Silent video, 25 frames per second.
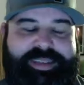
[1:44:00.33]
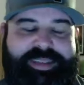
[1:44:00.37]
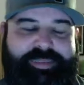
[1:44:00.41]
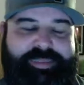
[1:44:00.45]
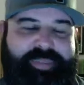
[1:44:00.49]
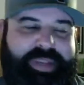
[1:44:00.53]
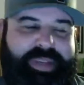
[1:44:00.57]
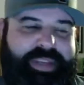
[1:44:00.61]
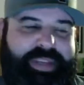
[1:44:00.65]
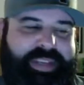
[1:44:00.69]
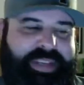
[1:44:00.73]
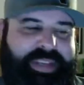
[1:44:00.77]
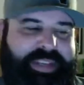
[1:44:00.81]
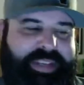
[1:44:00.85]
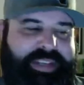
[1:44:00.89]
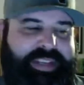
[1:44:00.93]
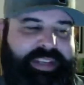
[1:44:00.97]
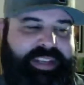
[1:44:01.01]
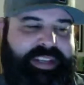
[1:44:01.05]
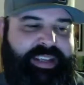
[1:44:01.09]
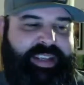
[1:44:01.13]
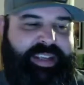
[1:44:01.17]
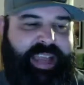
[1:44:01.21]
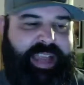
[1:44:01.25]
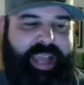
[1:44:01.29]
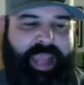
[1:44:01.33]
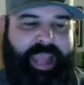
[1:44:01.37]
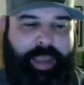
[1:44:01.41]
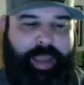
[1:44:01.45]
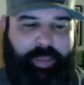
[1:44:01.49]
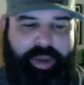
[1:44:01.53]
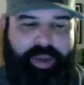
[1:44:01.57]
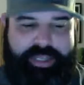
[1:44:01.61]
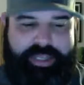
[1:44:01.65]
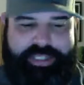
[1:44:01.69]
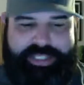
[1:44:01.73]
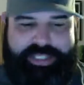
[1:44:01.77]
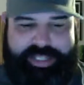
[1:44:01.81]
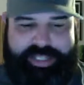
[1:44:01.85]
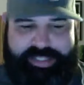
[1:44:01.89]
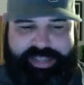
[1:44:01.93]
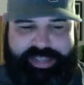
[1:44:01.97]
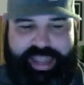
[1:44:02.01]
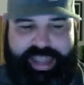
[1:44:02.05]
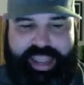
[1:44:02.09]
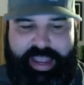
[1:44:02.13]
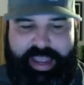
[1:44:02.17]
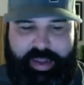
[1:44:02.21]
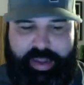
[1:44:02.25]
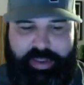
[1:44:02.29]
But I want to sit
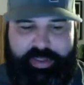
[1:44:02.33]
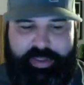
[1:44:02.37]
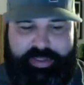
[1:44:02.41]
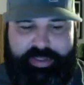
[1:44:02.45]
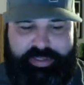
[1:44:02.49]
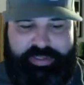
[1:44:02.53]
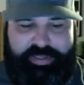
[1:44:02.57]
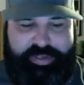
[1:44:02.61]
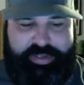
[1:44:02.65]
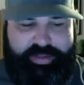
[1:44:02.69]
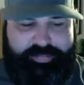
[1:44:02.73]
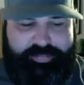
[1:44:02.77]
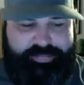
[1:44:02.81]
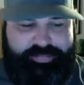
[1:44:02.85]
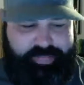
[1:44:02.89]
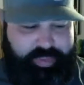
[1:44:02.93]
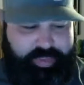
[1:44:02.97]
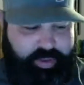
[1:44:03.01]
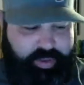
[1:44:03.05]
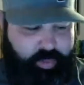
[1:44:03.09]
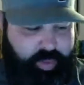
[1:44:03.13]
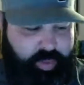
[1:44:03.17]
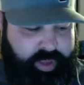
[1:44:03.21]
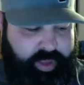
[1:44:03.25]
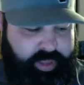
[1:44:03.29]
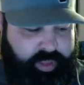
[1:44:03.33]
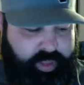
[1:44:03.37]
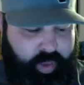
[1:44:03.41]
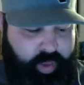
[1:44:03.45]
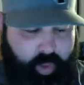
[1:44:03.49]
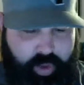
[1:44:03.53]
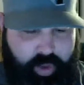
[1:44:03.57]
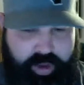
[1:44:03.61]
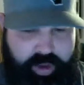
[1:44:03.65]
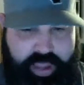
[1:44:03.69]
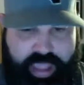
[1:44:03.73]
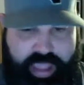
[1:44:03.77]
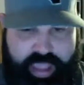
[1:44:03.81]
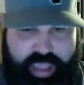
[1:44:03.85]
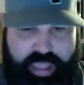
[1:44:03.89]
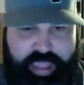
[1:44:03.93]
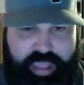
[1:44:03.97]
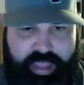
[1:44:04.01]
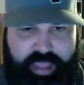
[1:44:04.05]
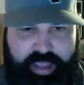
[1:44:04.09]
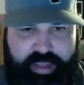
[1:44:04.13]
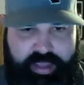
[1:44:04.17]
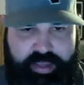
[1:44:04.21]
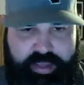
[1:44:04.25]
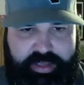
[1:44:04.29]
down with
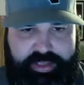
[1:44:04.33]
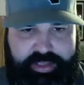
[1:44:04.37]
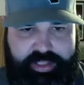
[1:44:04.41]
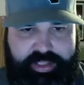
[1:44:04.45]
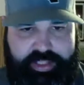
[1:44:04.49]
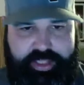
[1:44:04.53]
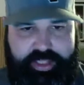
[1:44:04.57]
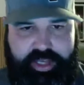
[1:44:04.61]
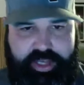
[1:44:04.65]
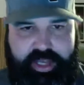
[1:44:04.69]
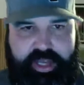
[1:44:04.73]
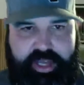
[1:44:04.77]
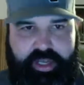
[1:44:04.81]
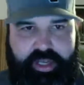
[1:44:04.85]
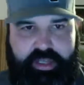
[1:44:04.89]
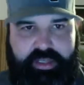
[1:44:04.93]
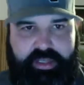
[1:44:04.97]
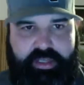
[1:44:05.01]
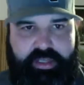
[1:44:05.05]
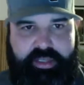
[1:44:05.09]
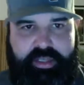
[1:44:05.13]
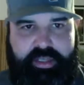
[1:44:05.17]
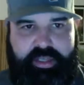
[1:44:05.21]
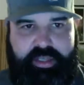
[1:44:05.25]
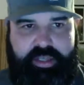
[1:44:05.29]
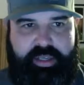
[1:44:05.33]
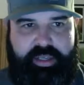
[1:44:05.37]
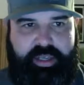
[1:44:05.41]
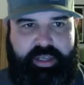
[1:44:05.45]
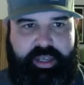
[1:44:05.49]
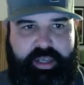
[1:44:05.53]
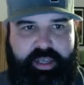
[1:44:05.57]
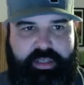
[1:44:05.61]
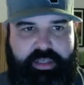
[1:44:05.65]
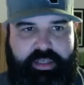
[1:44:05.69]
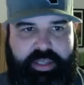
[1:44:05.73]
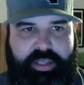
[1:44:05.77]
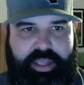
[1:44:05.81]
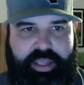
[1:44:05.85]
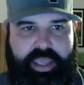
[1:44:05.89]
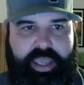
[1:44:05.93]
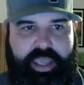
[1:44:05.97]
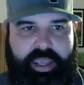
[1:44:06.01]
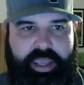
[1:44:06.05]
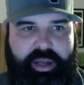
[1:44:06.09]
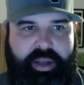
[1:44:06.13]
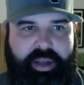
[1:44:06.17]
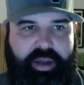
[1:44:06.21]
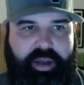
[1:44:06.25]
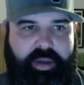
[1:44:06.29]
Jorge, Sean, and
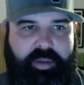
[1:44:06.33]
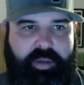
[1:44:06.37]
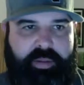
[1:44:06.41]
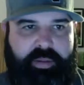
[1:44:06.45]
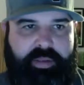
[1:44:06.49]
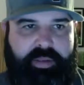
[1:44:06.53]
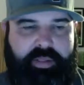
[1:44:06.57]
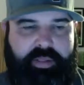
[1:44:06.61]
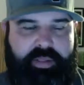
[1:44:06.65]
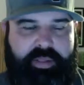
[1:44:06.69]
Giacchino